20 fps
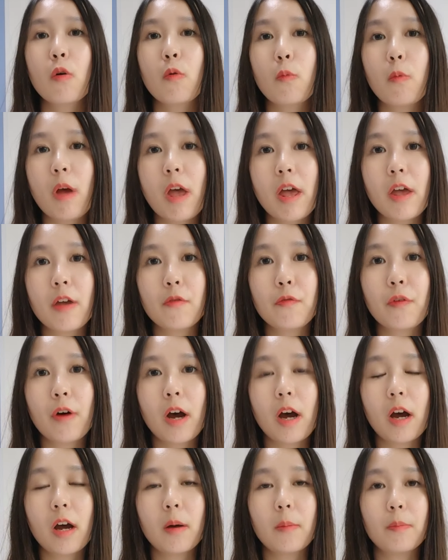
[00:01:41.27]
with
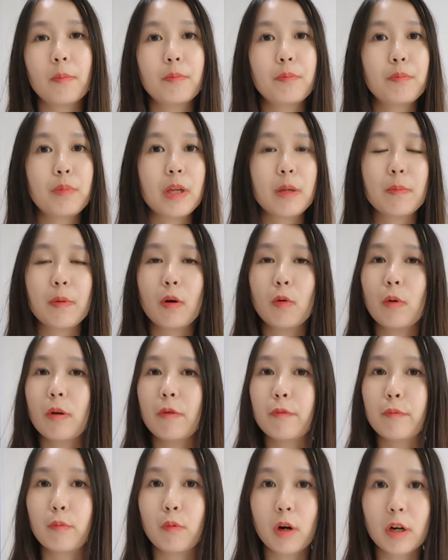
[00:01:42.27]
people we've
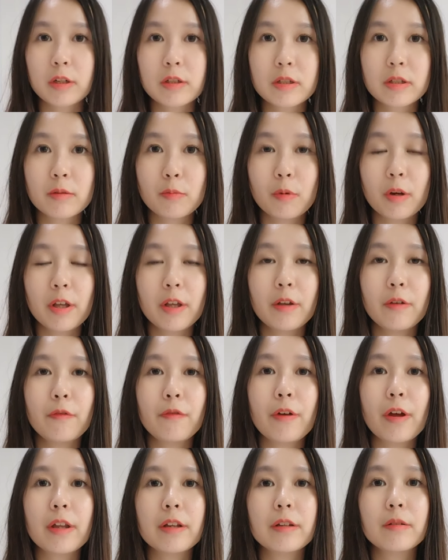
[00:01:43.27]
worked with
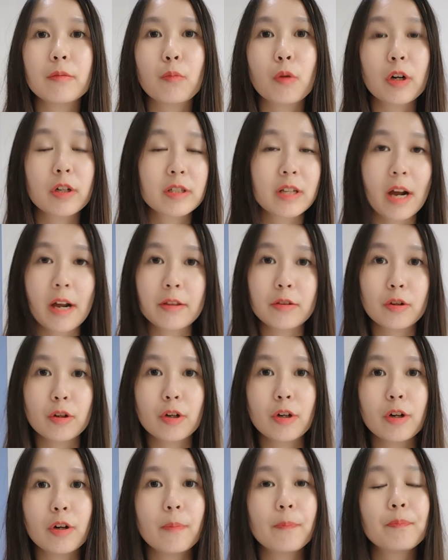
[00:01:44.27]
and worked
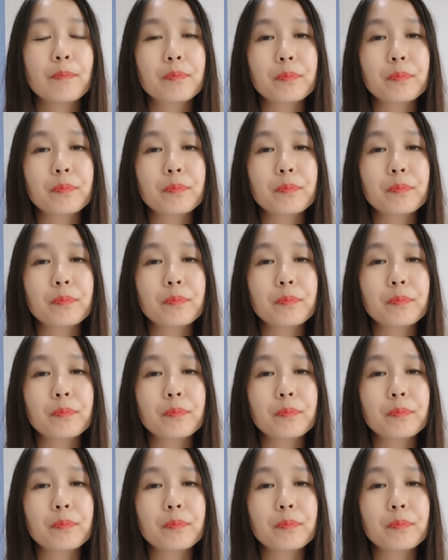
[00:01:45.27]
under,